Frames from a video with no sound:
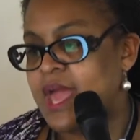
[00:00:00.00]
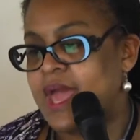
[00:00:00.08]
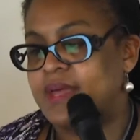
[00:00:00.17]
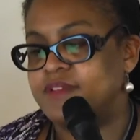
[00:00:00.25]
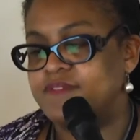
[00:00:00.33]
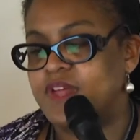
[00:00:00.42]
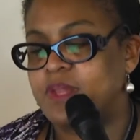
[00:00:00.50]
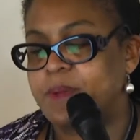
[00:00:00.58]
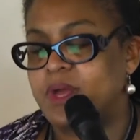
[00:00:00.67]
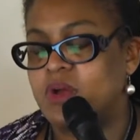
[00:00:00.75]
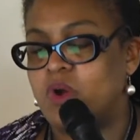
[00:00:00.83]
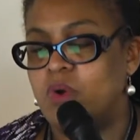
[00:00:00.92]
And
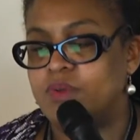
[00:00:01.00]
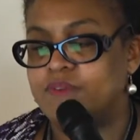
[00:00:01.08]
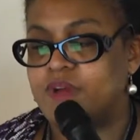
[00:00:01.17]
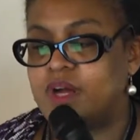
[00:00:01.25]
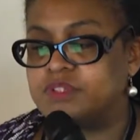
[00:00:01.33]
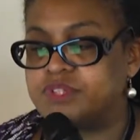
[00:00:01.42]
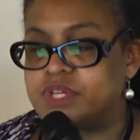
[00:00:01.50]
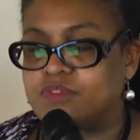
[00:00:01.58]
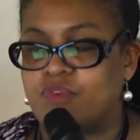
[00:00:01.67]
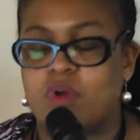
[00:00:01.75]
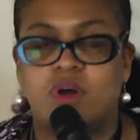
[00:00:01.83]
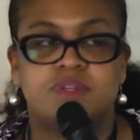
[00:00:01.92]
developing a code of conduct
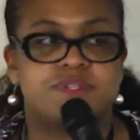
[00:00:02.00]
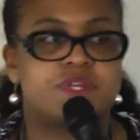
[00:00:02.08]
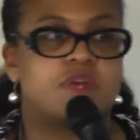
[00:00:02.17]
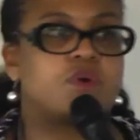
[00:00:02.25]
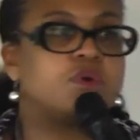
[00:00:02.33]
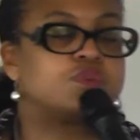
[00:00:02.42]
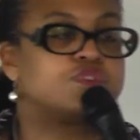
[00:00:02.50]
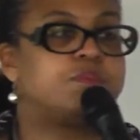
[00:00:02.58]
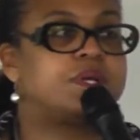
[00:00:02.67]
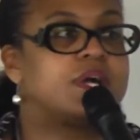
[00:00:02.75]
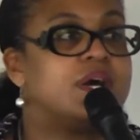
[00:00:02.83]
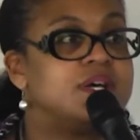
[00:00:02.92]
for all stakeholders
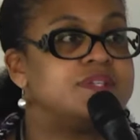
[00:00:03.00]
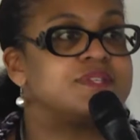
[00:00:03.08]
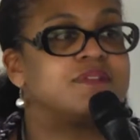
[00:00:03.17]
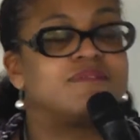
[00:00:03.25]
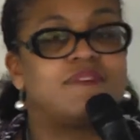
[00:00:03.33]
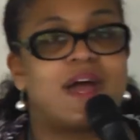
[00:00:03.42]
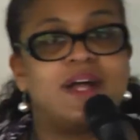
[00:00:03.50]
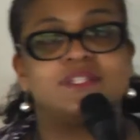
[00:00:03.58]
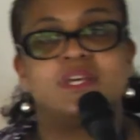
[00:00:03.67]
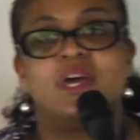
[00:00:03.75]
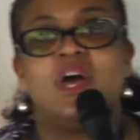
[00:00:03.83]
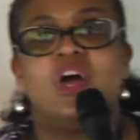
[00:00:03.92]
because, in fact,
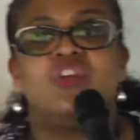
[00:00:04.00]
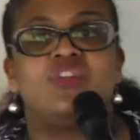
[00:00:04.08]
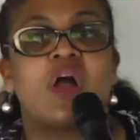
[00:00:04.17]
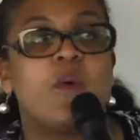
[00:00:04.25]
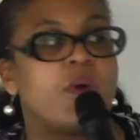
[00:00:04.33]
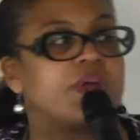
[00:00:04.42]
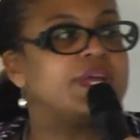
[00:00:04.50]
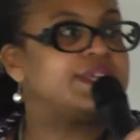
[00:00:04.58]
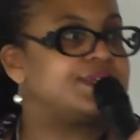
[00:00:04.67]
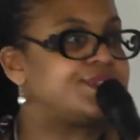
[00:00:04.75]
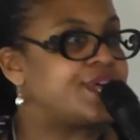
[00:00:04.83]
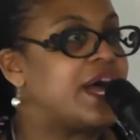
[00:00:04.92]
you're not working in
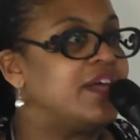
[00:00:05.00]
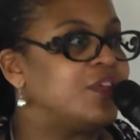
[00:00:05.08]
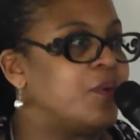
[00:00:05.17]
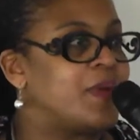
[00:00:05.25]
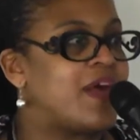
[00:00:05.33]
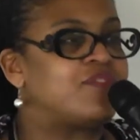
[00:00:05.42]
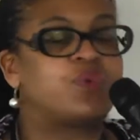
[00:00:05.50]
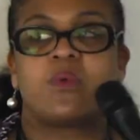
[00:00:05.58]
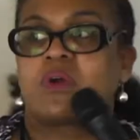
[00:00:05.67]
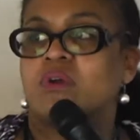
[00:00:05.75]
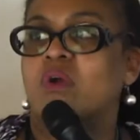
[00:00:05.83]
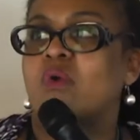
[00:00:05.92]
a silo. We have to
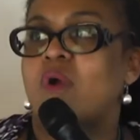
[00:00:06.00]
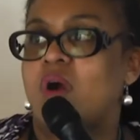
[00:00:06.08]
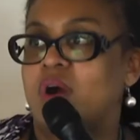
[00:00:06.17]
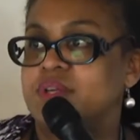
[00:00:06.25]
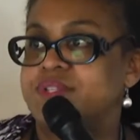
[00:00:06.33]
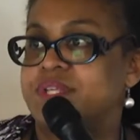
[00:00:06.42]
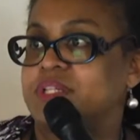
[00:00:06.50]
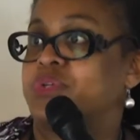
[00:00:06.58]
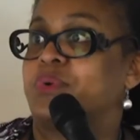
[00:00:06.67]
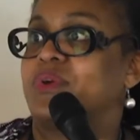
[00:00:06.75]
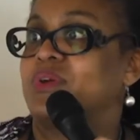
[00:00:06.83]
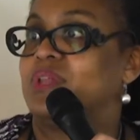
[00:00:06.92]
work across
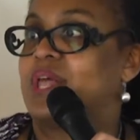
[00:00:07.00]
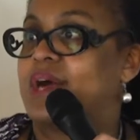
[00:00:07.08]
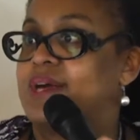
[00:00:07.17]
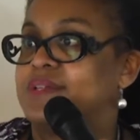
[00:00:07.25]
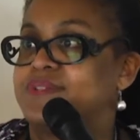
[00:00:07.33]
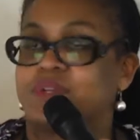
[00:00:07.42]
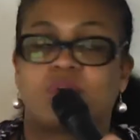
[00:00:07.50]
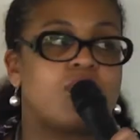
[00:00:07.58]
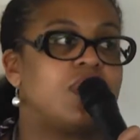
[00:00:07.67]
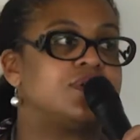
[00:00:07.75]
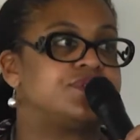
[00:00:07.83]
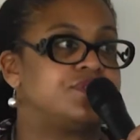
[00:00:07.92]
sectorial lines and
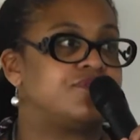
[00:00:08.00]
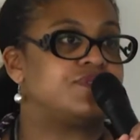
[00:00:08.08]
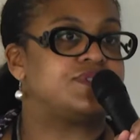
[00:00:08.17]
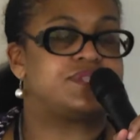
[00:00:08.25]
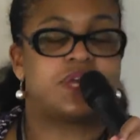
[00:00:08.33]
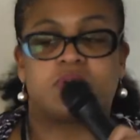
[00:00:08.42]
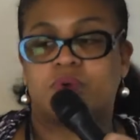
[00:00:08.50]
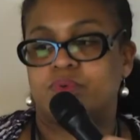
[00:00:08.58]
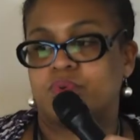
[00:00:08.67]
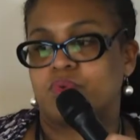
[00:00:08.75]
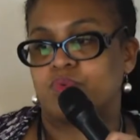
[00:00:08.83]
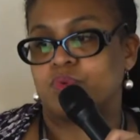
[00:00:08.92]
across different
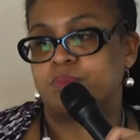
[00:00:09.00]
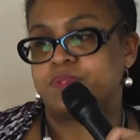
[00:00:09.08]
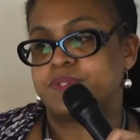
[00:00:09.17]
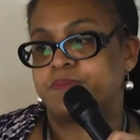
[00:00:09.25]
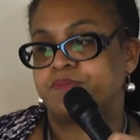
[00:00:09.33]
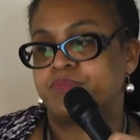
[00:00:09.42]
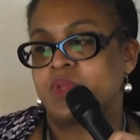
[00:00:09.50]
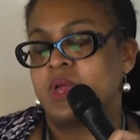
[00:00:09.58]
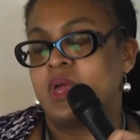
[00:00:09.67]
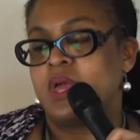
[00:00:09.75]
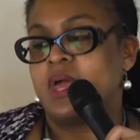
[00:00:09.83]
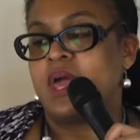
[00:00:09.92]
stakeholder groups.
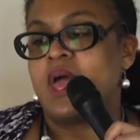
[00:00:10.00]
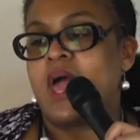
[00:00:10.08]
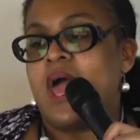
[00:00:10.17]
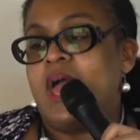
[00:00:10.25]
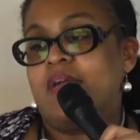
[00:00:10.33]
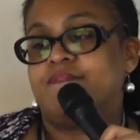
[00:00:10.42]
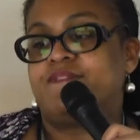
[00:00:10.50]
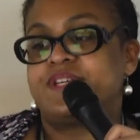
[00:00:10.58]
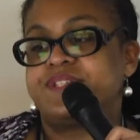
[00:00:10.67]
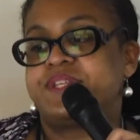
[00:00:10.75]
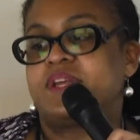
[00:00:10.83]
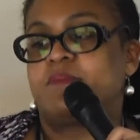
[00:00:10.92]

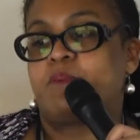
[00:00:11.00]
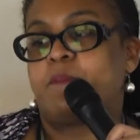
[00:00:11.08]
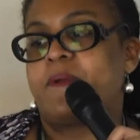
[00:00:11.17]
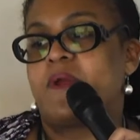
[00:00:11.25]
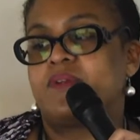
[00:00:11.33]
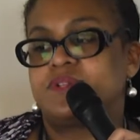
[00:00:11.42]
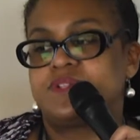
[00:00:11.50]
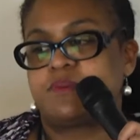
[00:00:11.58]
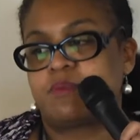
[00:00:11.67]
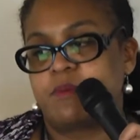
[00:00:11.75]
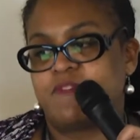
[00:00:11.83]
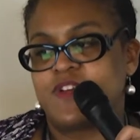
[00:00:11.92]
Investing in preparedness
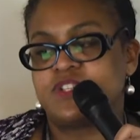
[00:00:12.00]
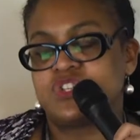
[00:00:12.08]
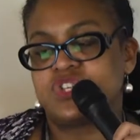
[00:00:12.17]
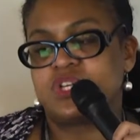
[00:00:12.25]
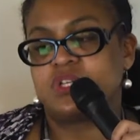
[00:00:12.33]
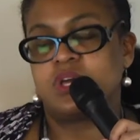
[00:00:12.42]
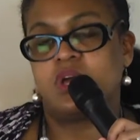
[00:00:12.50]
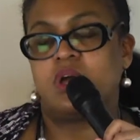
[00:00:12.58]
and prevention,